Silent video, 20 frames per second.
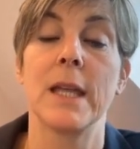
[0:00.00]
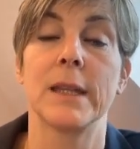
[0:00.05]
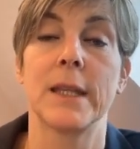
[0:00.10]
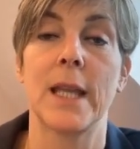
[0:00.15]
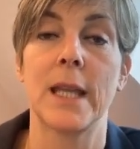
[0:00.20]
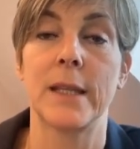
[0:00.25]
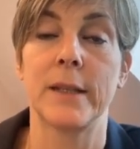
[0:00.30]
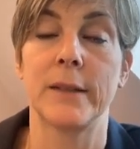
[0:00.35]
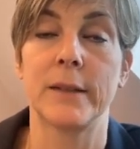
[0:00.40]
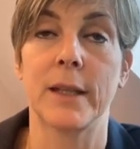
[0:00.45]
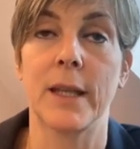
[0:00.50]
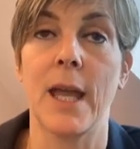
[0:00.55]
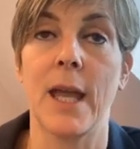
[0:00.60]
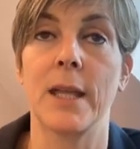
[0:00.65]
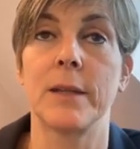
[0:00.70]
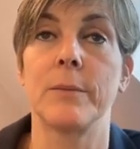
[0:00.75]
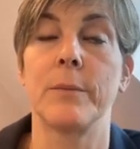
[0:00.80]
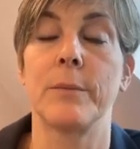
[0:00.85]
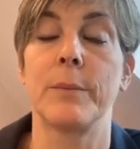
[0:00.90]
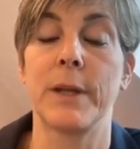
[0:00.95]
That is
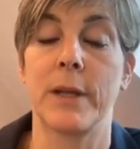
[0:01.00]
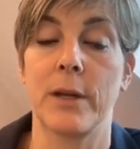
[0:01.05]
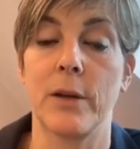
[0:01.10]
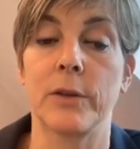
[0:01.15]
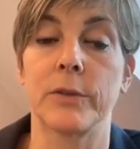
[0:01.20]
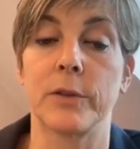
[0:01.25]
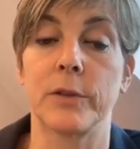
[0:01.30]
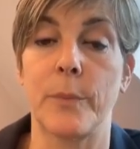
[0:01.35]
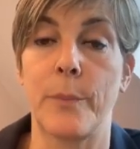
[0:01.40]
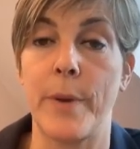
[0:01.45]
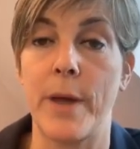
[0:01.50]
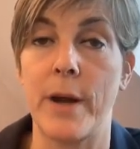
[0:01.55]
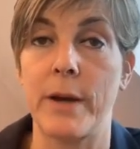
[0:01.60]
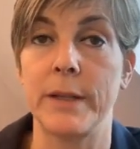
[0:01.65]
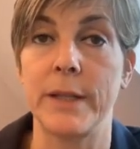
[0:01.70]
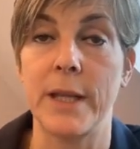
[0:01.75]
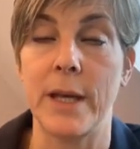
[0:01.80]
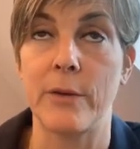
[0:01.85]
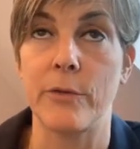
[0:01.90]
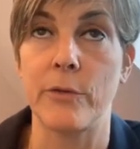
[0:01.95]
again because the
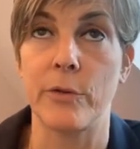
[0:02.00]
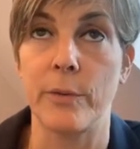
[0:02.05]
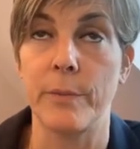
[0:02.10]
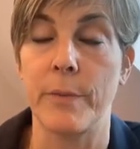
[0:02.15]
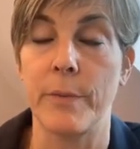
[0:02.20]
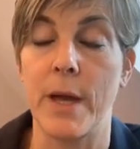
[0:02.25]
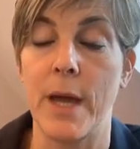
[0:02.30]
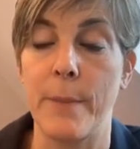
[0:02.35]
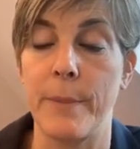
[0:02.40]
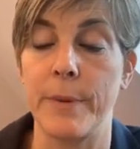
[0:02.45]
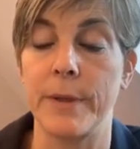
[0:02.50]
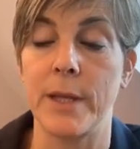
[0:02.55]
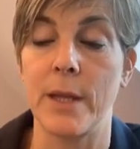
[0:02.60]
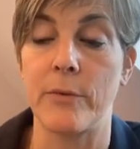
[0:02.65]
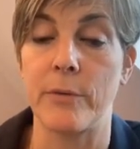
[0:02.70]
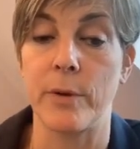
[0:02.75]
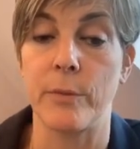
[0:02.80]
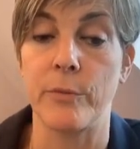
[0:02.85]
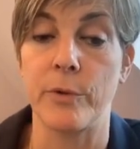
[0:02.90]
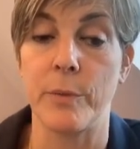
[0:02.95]
perineurium,
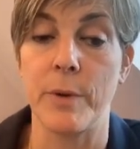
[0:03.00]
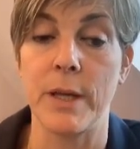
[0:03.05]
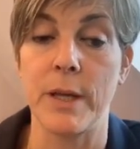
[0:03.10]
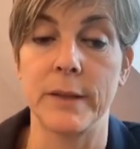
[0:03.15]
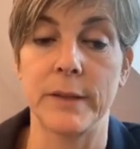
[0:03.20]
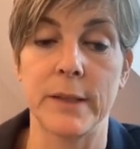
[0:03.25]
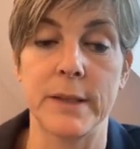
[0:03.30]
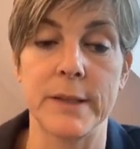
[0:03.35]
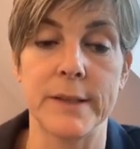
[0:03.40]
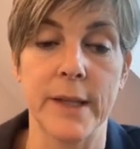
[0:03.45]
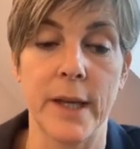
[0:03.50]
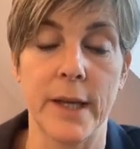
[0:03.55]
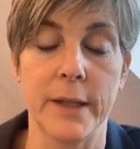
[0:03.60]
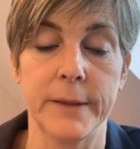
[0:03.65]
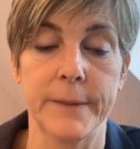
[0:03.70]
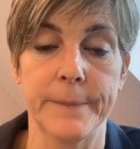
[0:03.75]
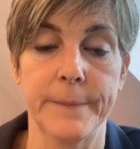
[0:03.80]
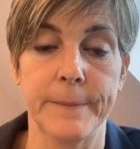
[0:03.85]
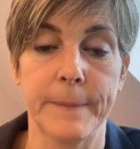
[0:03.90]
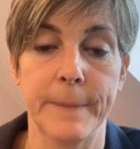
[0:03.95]
epineurium remains
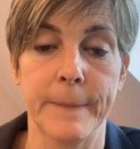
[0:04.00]
intact,